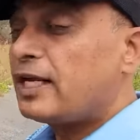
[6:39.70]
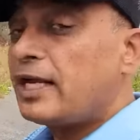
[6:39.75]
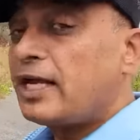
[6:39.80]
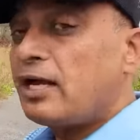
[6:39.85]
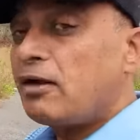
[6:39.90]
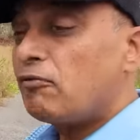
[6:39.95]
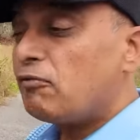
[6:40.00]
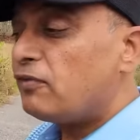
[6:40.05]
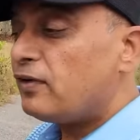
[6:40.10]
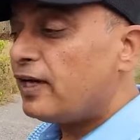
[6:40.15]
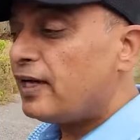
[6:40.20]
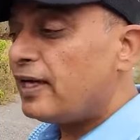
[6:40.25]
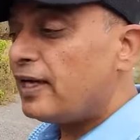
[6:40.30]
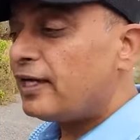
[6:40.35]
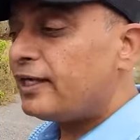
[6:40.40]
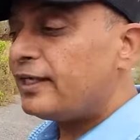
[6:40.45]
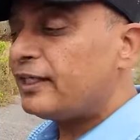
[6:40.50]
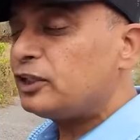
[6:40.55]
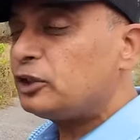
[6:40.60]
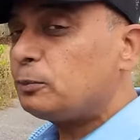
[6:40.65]

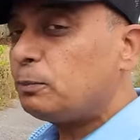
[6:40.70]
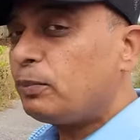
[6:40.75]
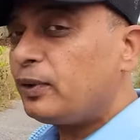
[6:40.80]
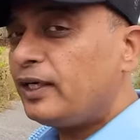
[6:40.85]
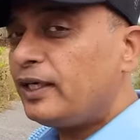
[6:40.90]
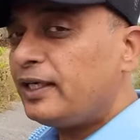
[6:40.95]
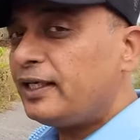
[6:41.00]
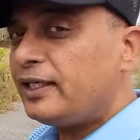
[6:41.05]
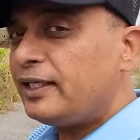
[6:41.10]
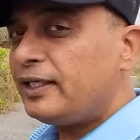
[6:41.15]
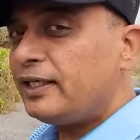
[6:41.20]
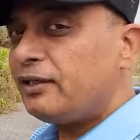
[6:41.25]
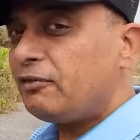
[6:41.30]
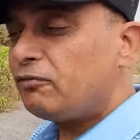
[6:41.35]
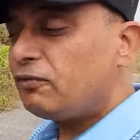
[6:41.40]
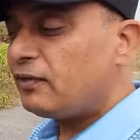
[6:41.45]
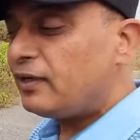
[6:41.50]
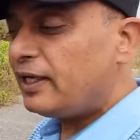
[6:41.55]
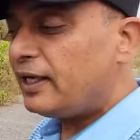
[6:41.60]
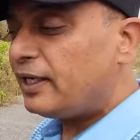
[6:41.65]
Very springy,
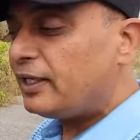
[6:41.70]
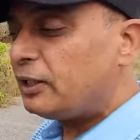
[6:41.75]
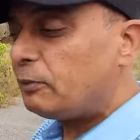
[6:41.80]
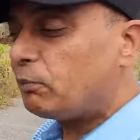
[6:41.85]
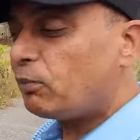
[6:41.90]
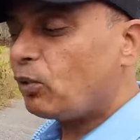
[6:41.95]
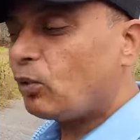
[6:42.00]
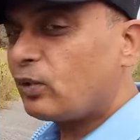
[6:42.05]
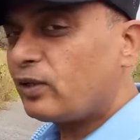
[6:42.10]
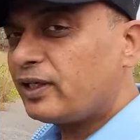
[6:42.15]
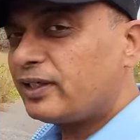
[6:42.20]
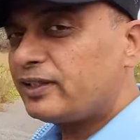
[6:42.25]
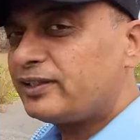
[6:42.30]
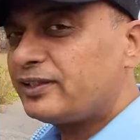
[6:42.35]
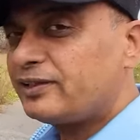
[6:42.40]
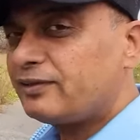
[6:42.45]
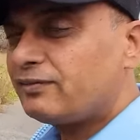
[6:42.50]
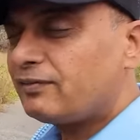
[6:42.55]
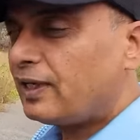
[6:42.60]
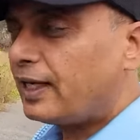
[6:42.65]
very
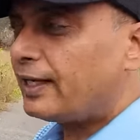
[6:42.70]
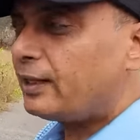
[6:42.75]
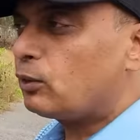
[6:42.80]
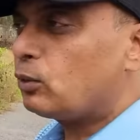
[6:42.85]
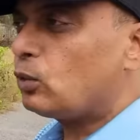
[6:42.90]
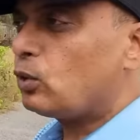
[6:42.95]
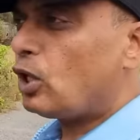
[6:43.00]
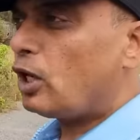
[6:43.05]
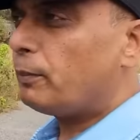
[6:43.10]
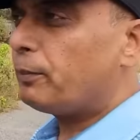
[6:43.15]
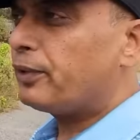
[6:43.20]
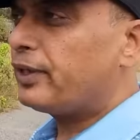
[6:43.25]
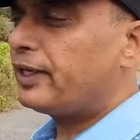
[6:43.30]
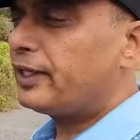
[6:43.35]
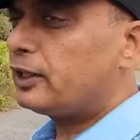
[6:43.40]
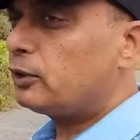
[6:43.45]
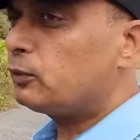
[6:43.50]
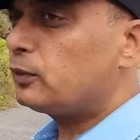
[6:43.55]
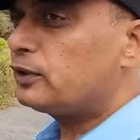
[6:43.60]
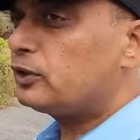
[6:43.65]
progressive. I could operate
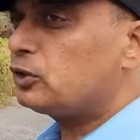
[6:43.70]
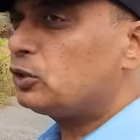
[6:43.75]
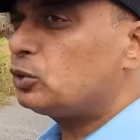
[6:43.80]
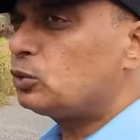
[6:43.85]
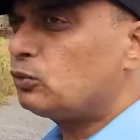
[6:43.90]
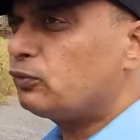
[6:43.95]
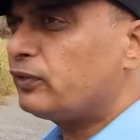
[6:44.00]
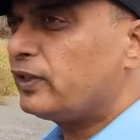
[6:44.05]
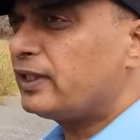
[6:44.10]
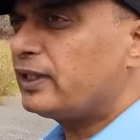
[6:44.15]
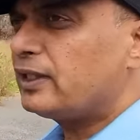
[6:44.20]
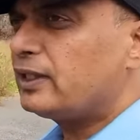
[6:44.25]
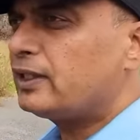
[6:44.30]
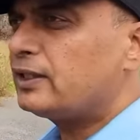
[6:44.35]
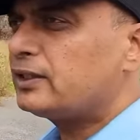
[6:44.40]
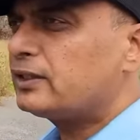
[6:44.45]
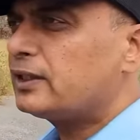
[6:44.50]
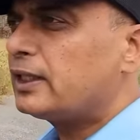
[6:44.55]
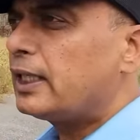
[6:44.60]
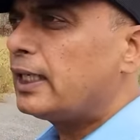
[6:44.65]
it with two
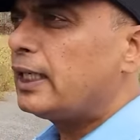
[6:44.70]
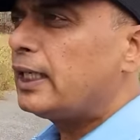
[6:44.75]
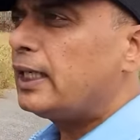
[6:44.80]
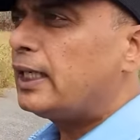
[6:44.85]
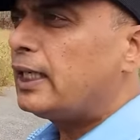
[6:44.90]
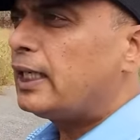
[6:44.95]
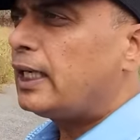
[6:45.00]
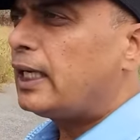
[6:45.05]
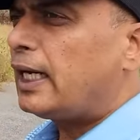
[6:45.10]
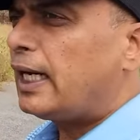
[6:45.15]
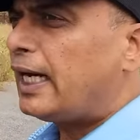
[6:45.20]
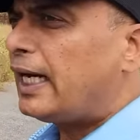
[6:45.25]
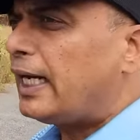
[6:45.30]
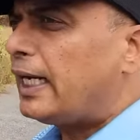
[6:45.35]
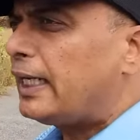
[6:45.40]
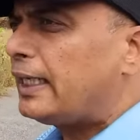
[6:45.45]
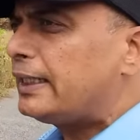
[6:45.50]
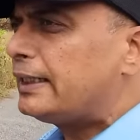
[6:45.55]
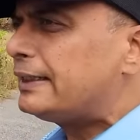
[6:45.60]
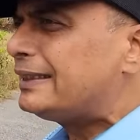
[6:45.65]
fingers
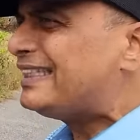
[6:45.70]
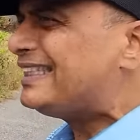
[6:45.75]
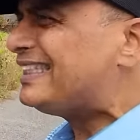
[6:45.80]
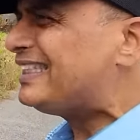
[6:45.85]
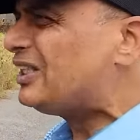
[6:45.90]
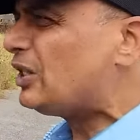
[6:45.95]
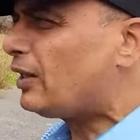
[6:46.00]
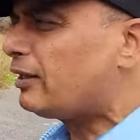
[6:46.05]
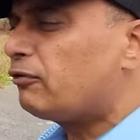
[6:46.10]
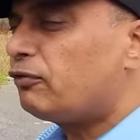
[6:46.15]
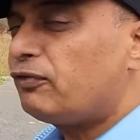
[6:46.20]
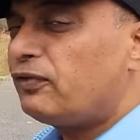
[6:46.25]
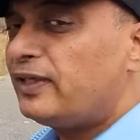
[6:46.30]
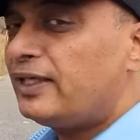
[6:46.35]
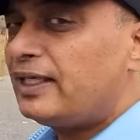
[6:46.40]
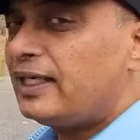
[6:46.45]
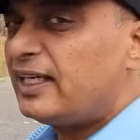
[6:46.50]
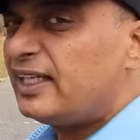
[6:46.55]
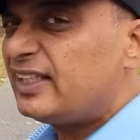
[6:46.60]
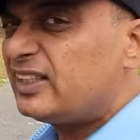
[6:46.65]
and did not
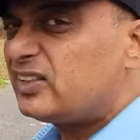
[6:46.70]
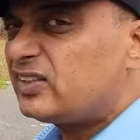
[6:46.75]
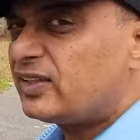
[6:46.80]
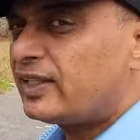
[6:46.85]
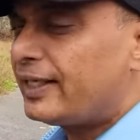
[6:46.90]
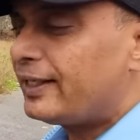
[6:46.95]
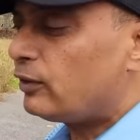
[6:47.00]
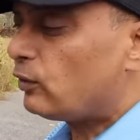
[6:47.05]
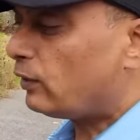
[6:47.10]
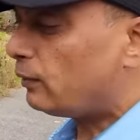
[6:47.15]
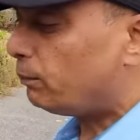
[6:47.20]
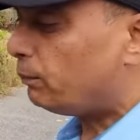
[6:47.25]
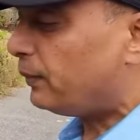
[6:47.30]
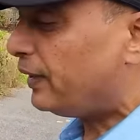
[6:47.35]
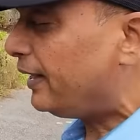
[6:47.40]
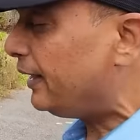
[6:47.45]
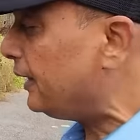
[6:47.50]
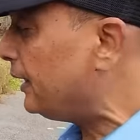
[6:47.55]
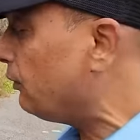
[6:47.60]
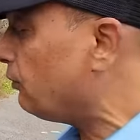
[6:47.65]
feel any strain or
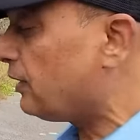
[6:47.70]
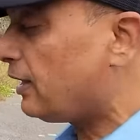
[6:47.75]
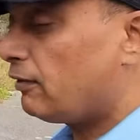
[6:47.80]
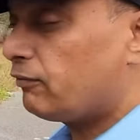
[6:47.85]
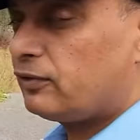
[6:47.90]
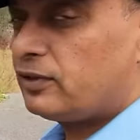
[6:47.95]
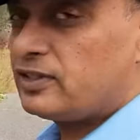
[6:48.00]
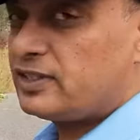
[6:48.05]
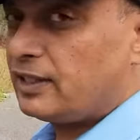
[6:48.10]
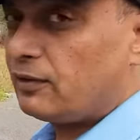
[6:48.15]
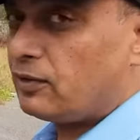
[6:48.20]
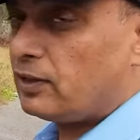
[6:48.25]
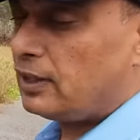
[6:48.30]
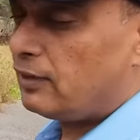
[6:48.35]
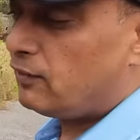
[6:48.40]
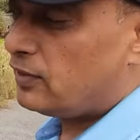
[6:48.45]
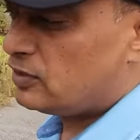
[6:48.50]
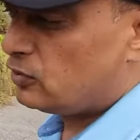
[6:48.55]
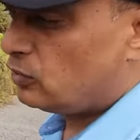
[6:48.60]
pain even after several hours on the